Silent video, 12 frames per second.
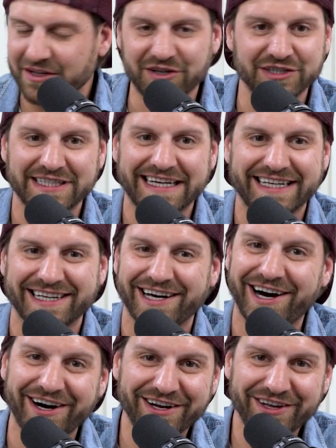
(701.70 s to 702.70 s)
there's like an
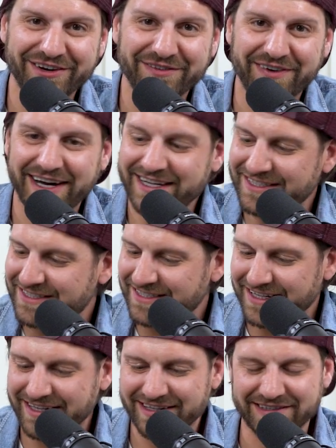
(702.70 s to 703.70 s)
audio device,
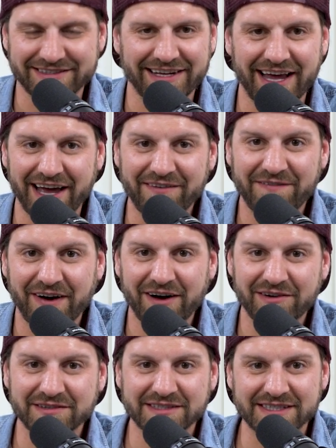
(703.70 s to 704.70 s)
there's
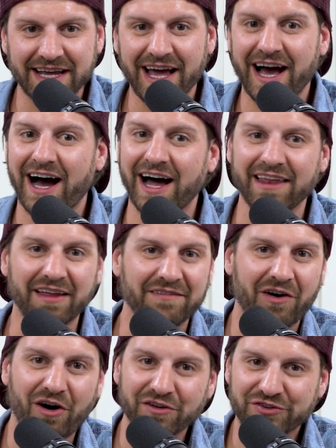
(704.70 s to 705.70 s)
headphones. I
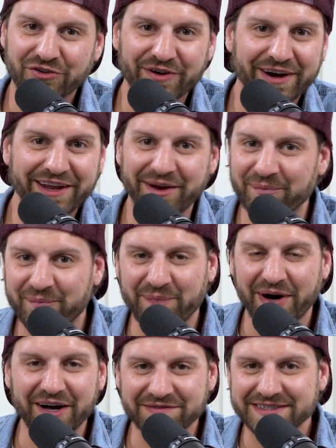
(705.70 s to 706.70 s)
love ultra running and
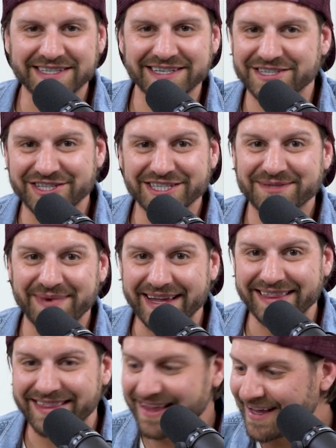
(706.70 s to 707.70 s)
buffs. It's just
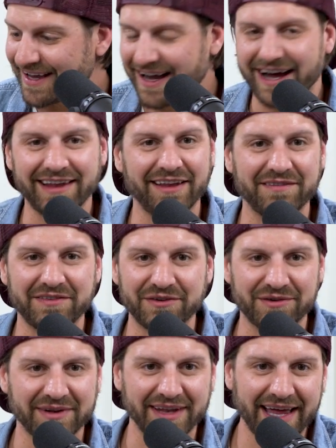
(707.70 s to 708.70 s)
my thing. I love
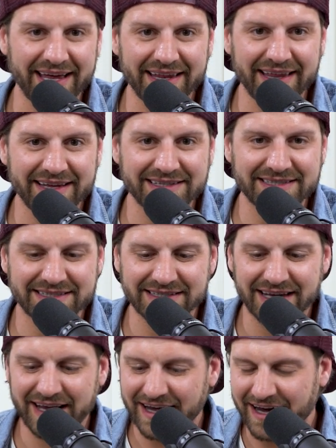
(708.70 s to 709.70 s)
ukuleles.
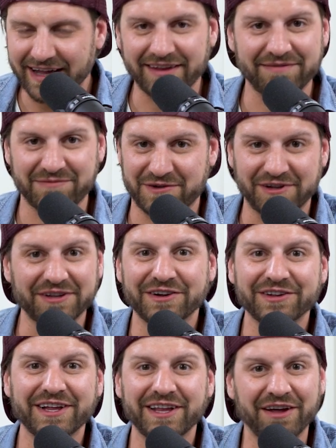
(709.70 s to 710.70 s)
I
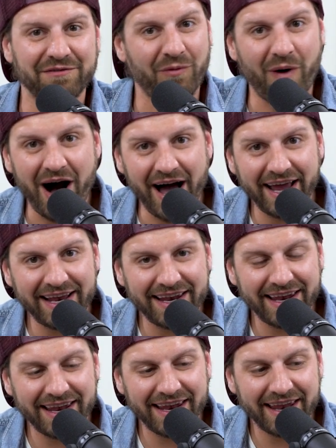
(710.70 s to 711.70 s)
clearly love
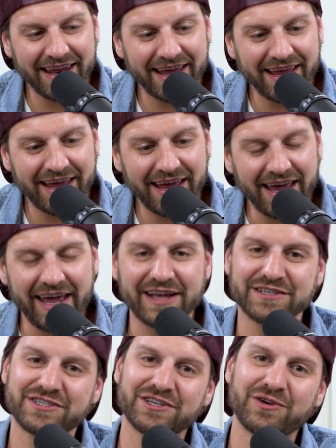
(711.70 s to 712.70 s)
wine.
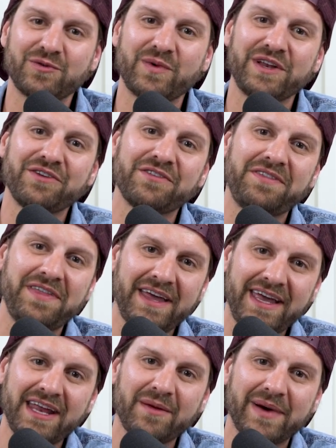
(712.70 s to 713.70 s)
And so when you're
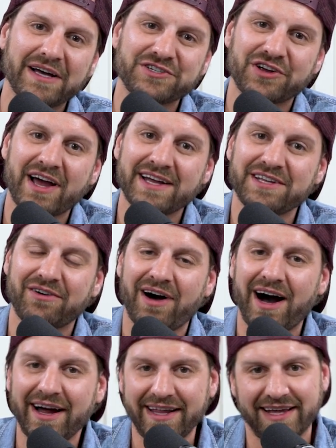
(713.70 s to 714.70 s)
thinking about your ideal
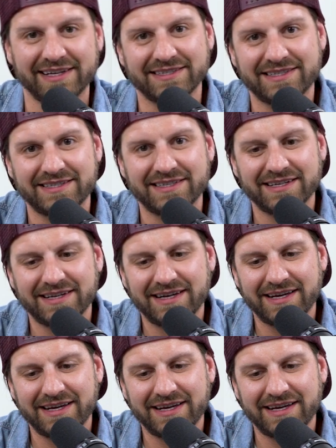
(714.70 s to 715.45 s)
audience,